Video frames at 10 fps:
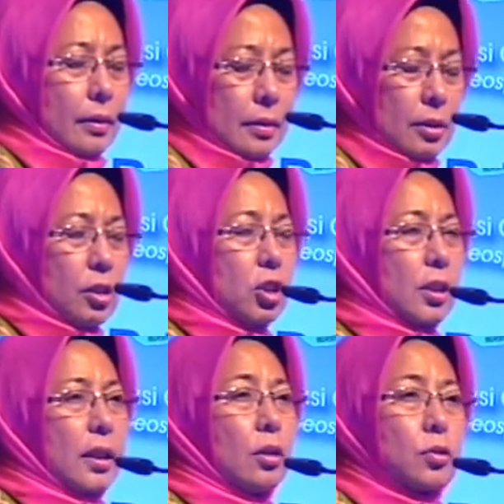
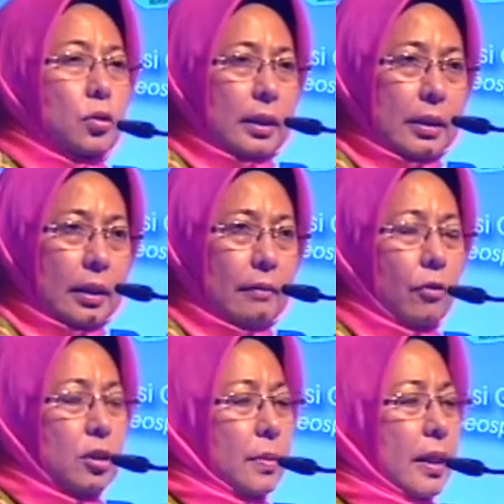decision and also taking
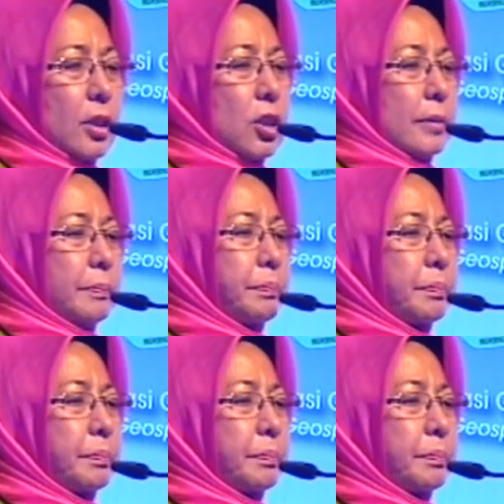enforcement action.